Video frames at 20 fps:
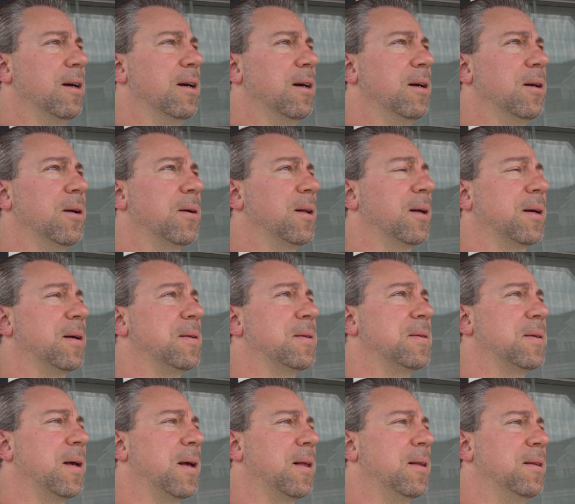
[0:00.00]
like I
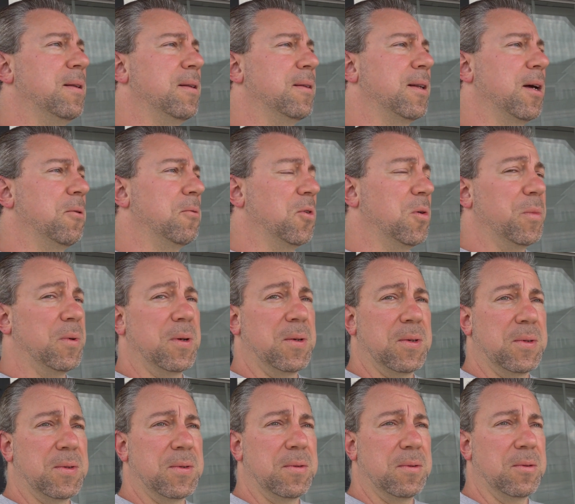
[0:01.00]
said, that woman
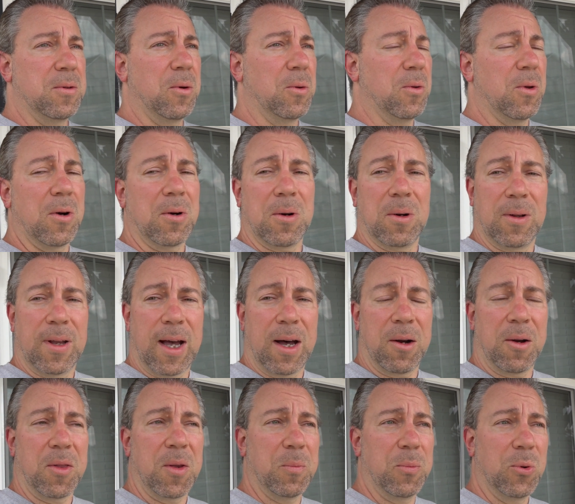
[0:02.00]
is no longer
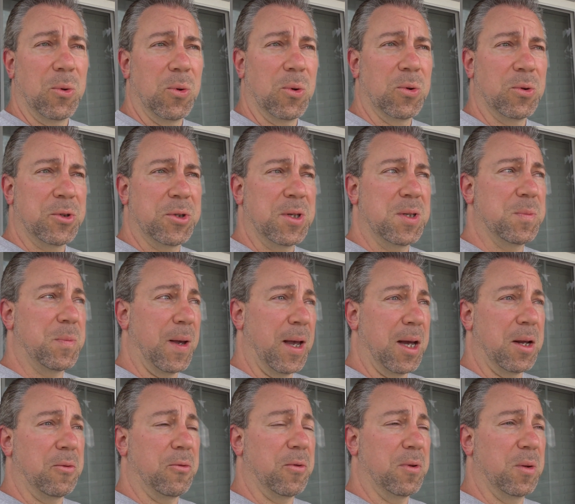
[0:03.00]
allowed at the pool. She's
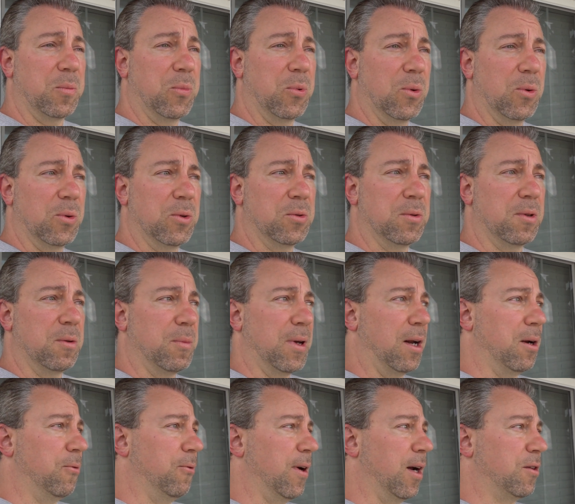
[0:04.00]
banned from the pool.
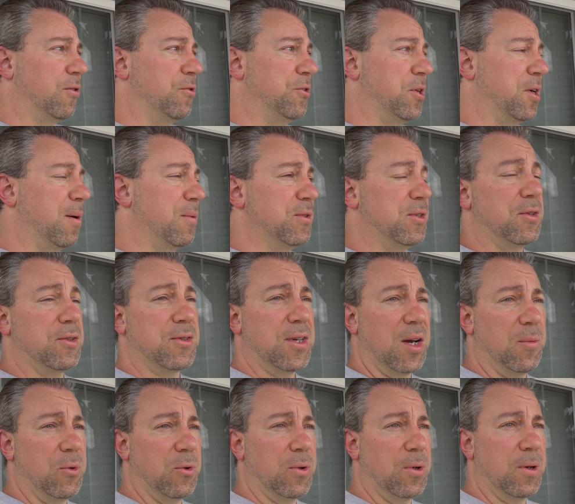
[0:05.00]
Matter of fact, if she comes to this
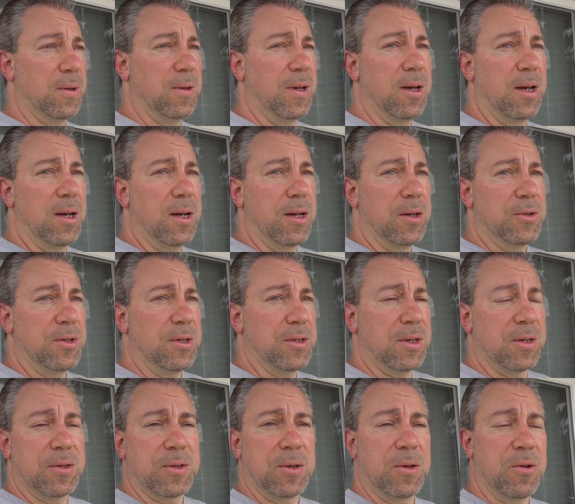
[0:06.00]
neighborhood, she's
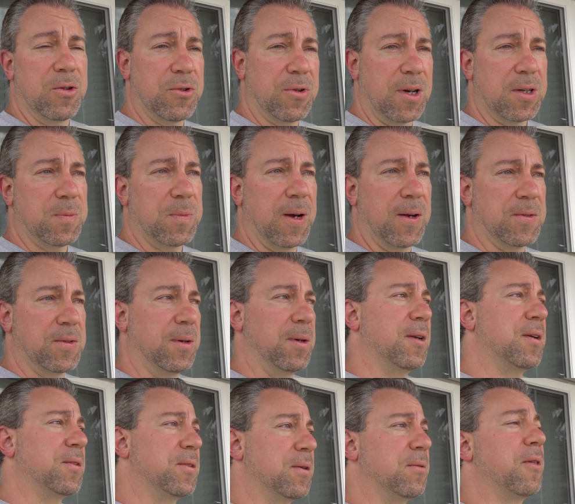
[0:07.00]
considered trespassing
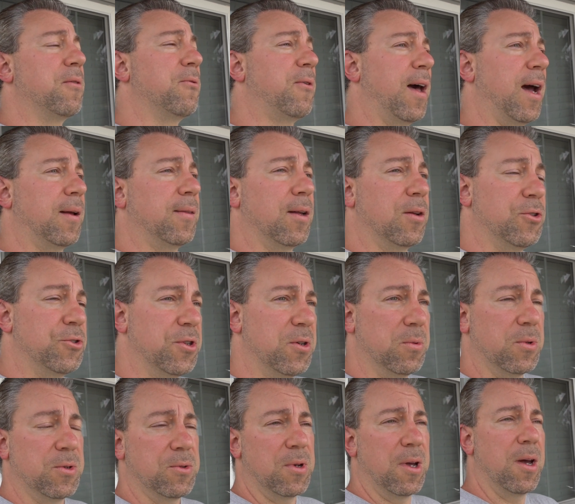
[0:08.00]
because of the fact that she
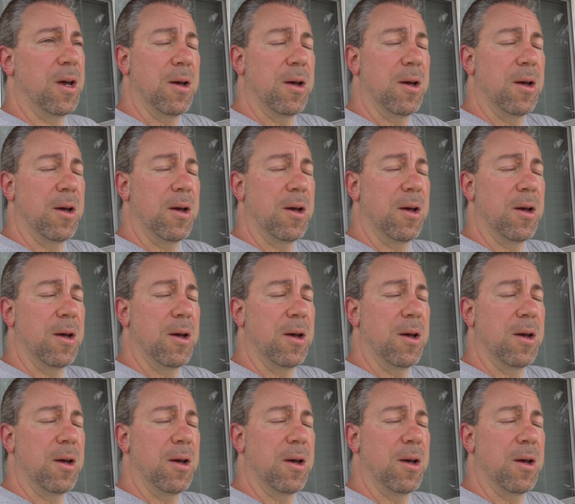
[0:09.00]
was